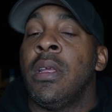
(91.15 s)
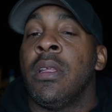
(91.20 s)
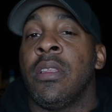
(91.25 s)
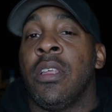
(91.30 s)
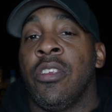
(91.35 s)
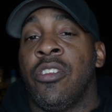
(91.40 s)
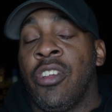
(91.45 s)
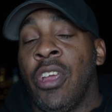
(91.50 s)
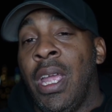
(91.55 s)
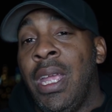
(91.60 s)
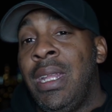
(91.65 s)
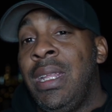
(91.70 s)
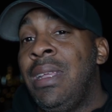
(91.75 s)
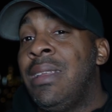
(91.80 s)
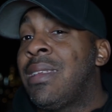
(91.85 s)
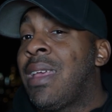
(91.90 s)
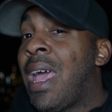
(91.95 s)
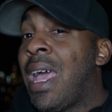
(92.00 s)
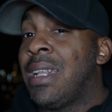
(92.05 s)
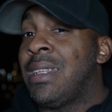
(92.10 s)
The
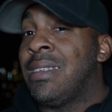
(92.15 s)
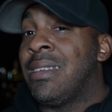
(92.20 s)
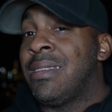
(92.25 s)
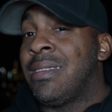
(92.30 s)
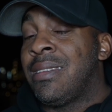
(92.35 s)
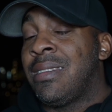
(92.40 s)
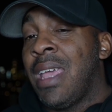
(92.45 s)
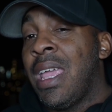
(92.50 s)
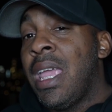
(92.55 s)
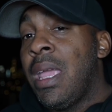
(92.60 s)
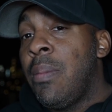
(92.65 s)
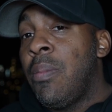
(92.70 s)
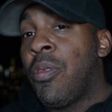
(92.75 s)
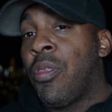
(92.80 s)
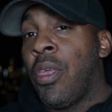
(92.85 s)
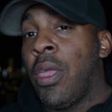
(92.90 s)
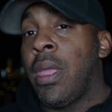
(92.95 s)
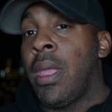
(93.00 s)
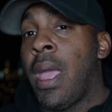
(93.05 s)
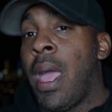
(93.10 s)
Chinese had this same
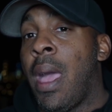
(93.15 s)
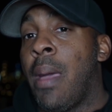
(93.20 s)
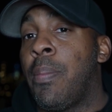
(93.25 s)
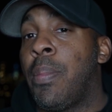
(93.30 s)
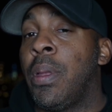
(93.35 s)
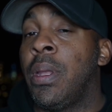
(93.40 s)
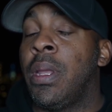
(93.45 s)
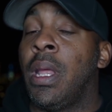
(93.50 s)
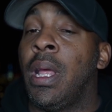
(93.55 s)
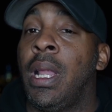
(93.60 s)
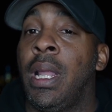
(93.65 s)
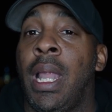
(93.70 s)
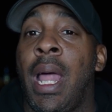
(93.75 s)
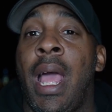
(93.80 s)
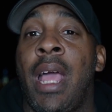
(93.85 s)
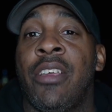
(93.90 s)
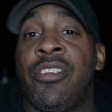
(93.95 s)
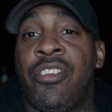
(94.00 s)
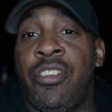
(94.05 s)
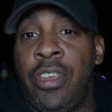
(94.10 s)
thing happen
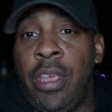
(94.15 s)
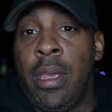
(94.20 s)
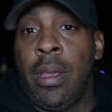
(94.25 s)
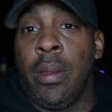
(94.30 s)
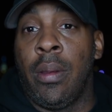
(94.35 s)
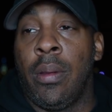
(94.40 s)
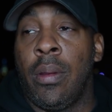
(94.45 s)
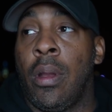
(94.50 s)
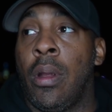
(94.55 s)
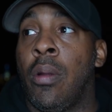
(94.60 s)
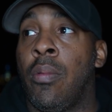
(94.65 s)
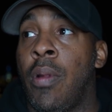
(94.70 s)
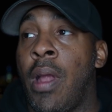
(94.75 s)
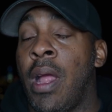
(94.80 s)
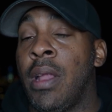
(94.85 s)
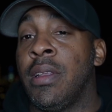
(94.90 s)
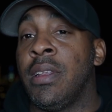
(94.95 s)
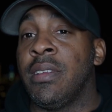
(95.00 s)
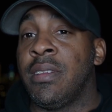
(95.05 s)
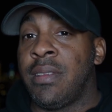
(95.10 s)
last year
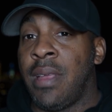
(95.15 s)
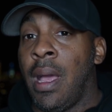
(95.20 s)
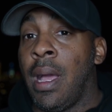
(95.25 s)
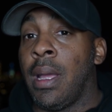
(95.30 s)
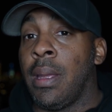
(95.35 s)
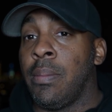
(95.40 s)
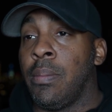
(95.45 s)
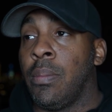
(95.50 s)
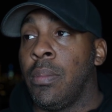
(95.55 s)
around this time,